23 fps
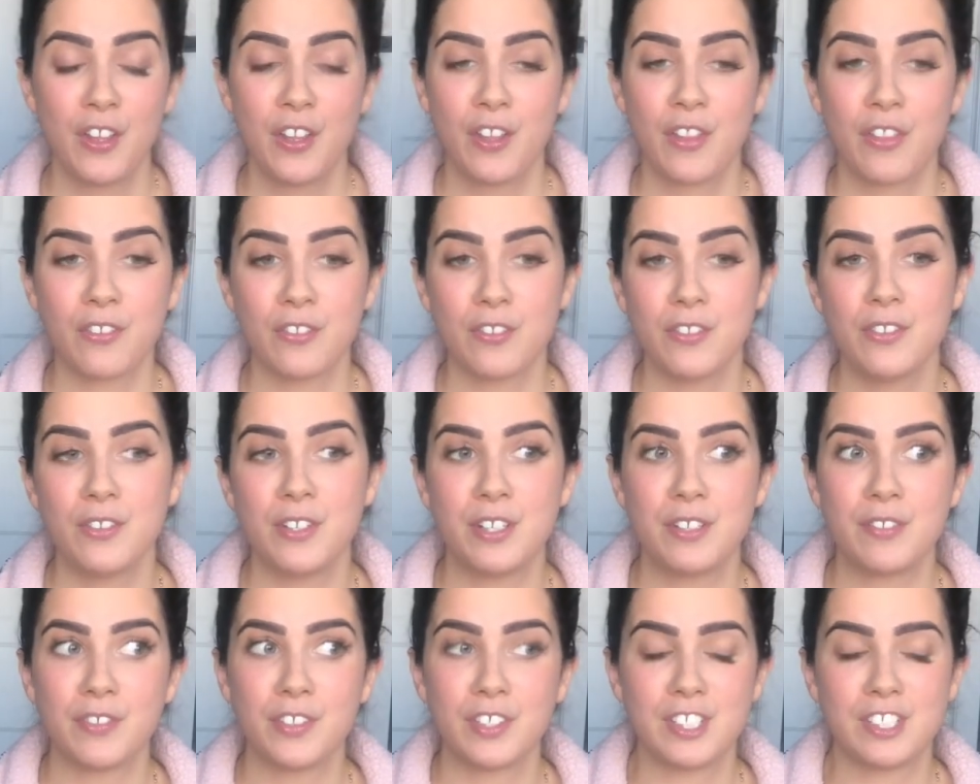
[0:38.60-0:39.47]
through
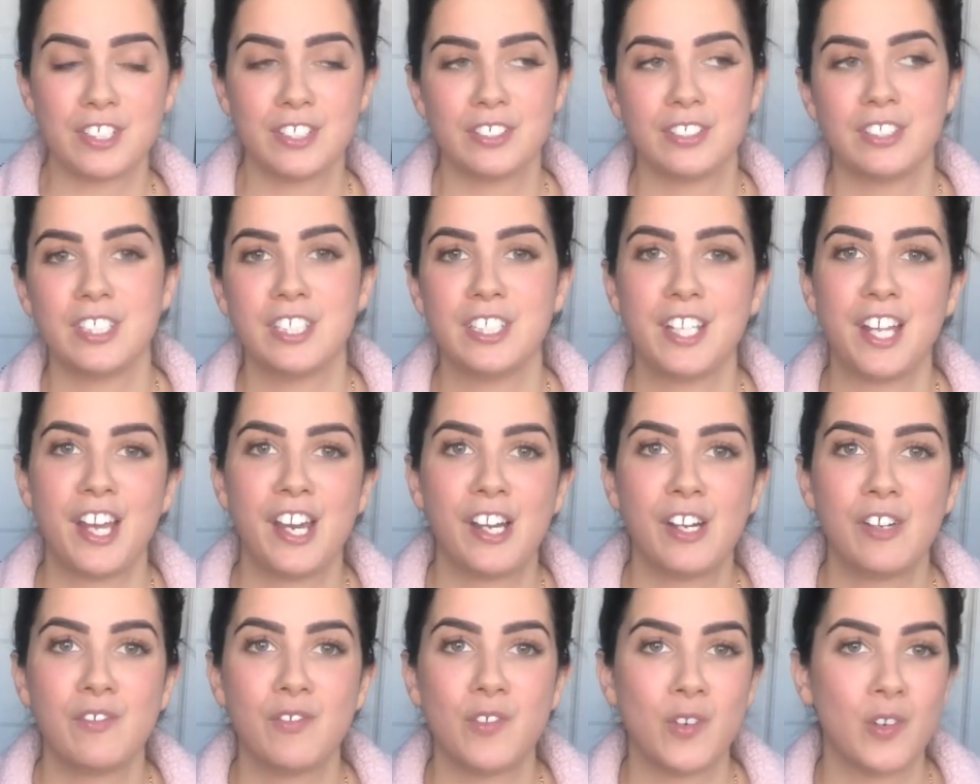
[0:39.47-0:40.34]
infertility
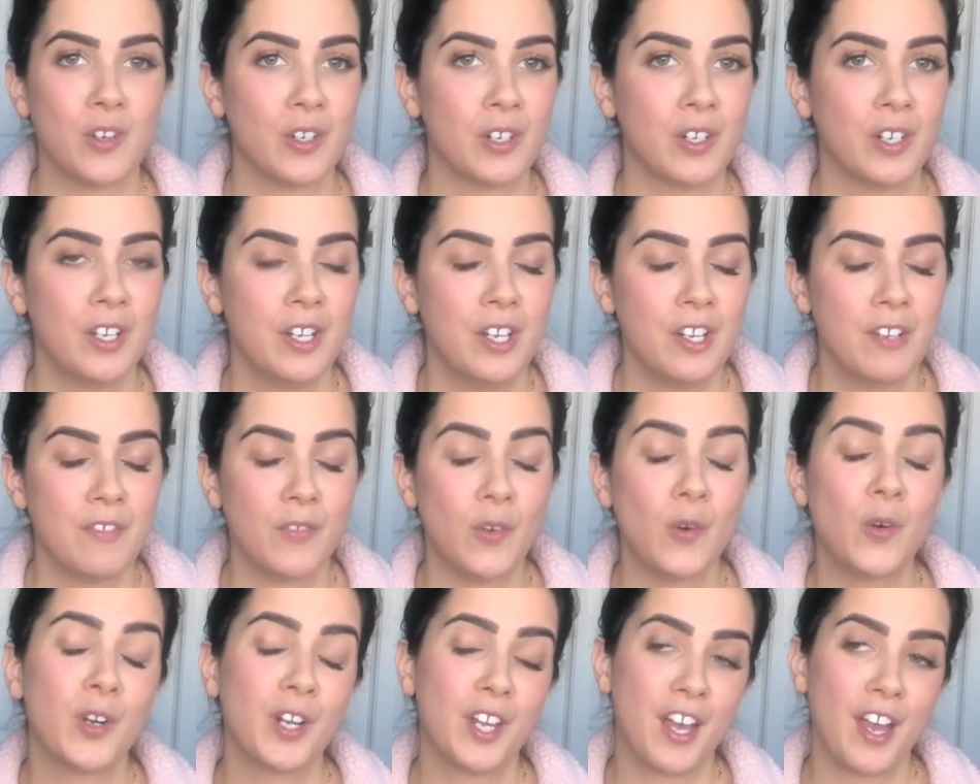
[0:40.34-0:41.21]
now for
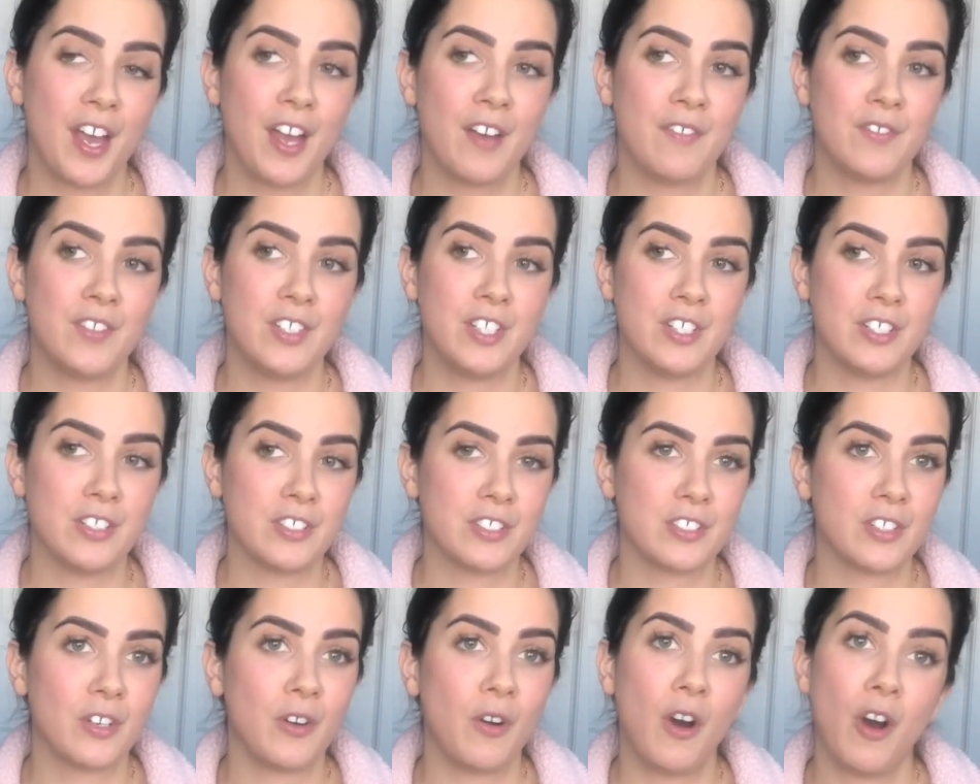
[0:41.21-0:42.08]
4.5 years,
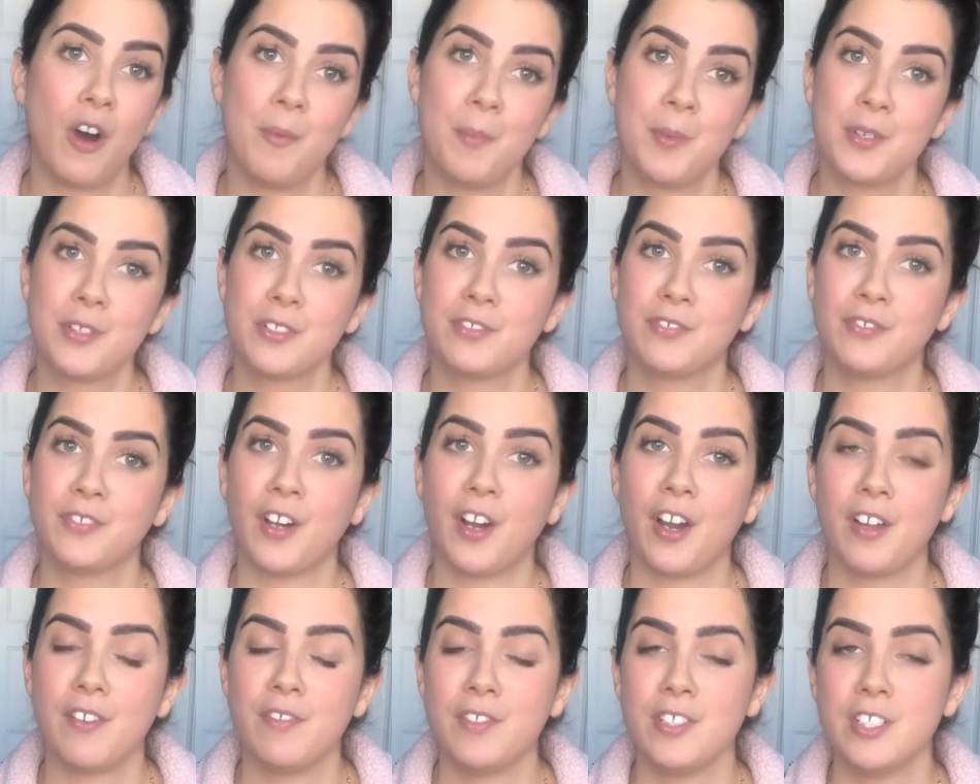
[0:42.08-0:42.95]
so almost
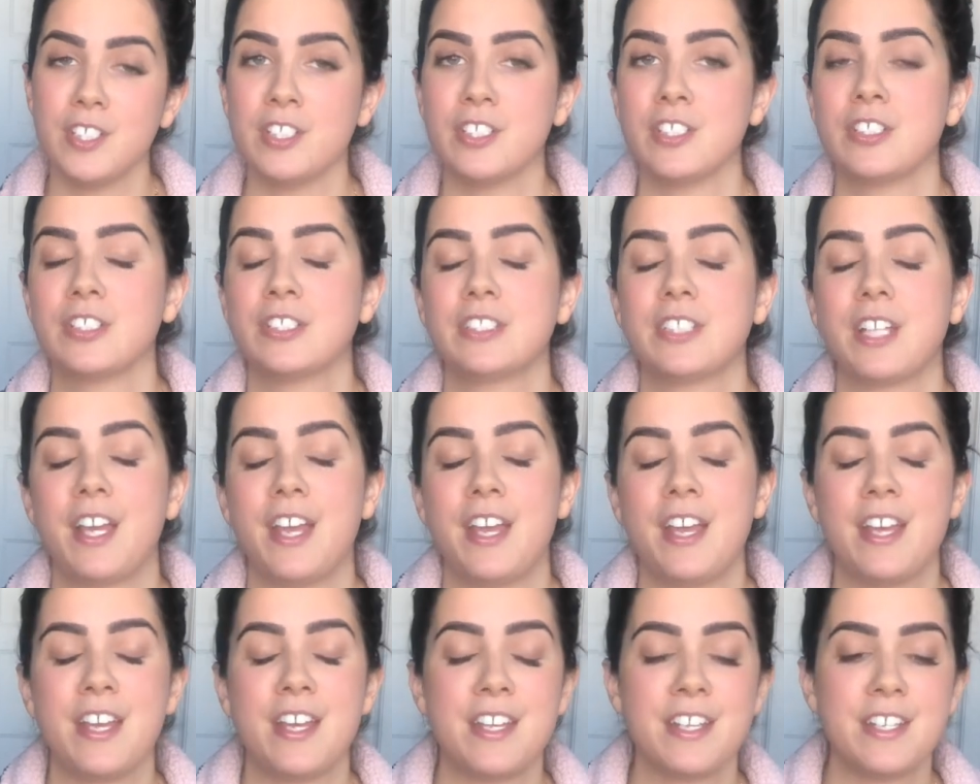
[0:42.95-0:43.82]
5 years,
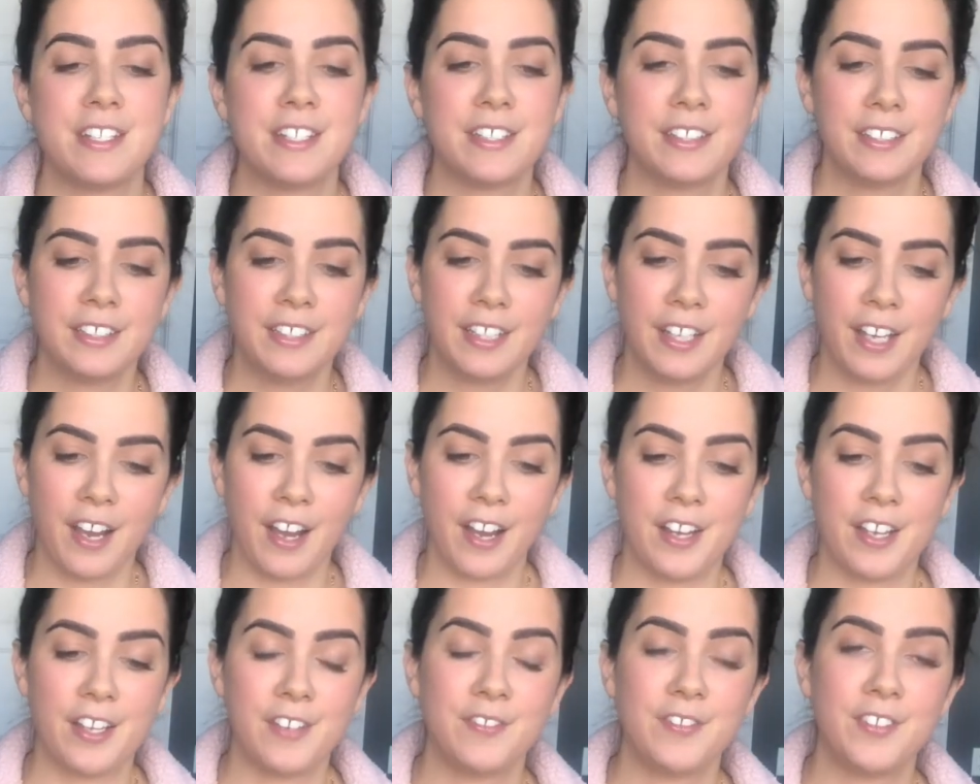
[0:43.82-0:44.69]
and I
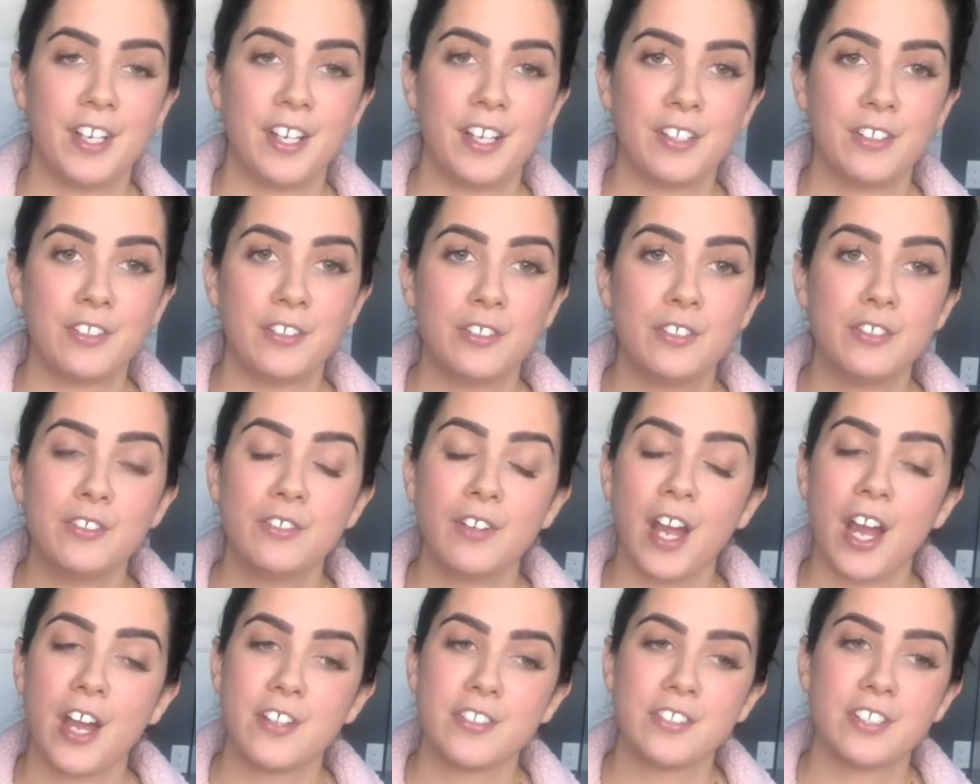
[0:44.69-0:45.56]
have done 2
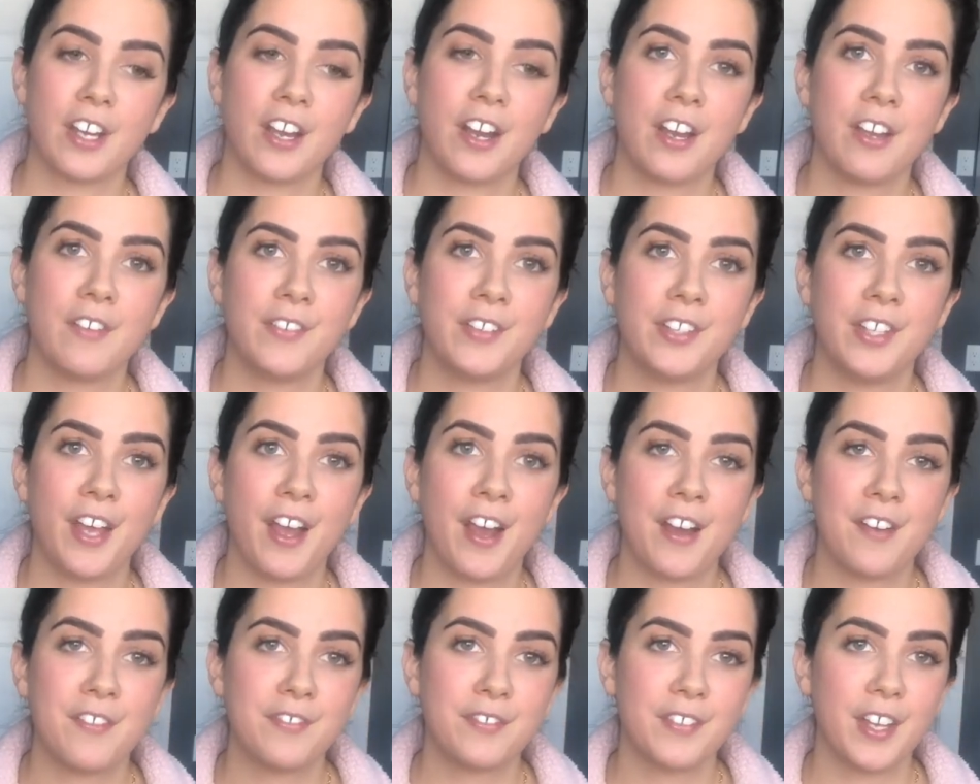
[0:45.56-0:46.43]
rounds of
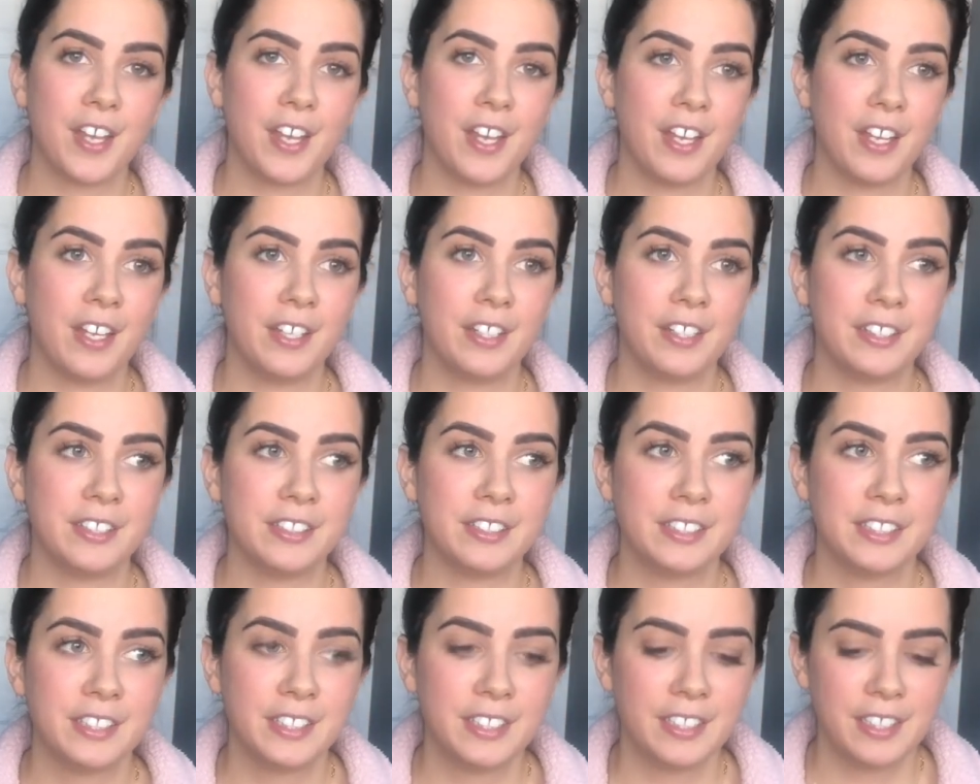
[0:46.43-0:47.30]
IVF, and
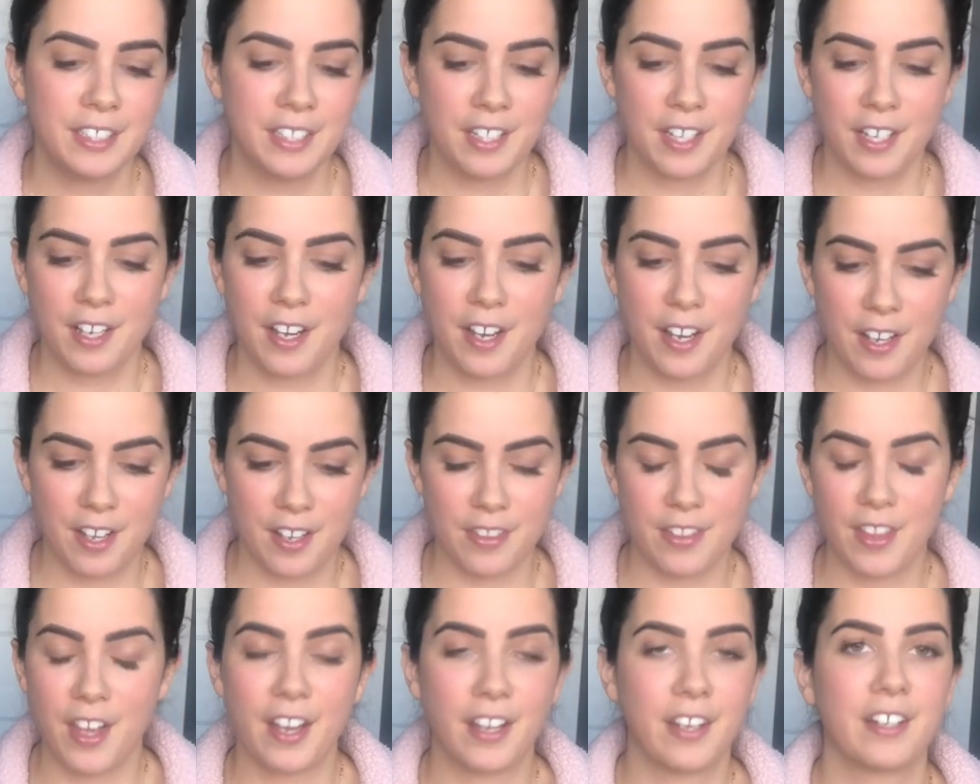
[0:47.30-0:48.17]

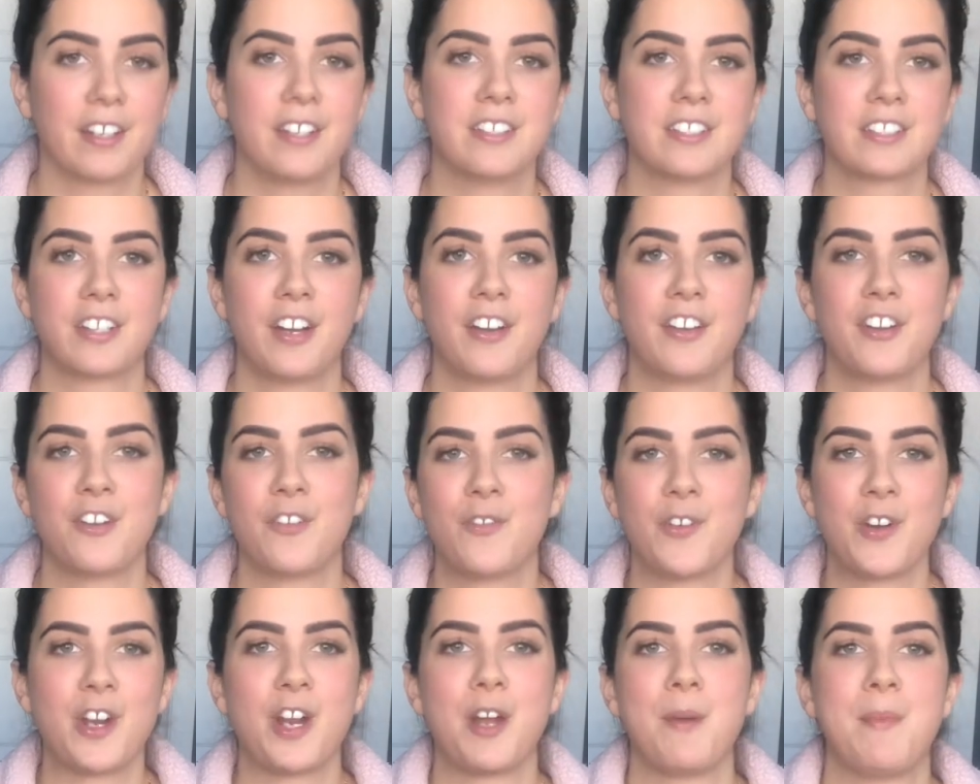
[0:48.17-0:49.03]
that is kind of
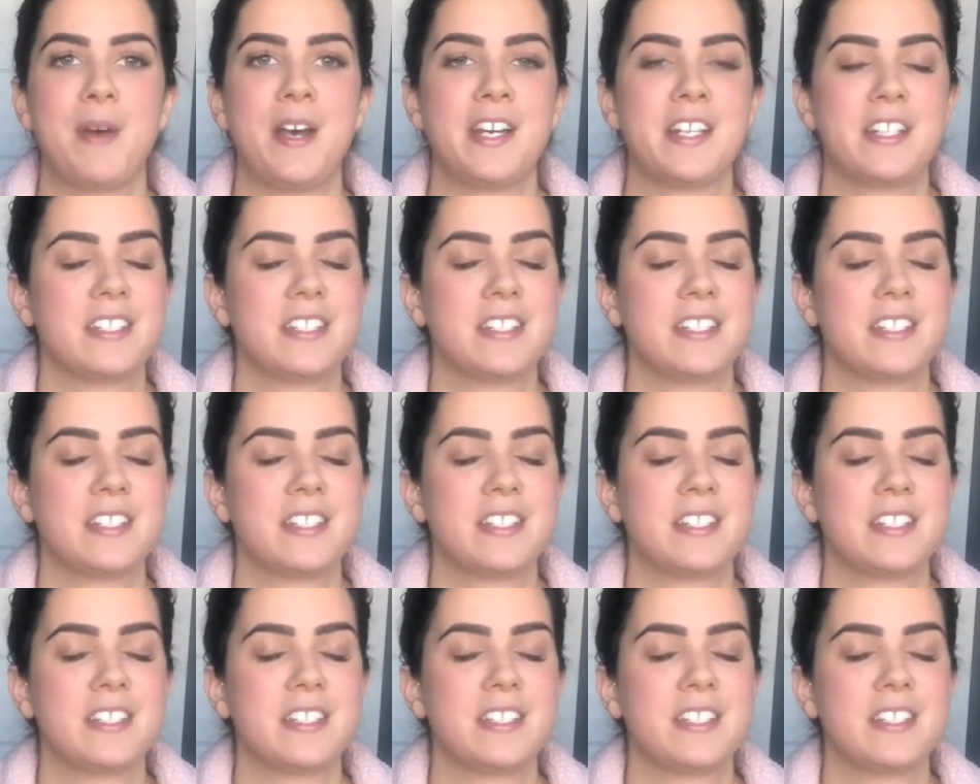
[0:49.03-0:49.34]
where I'm at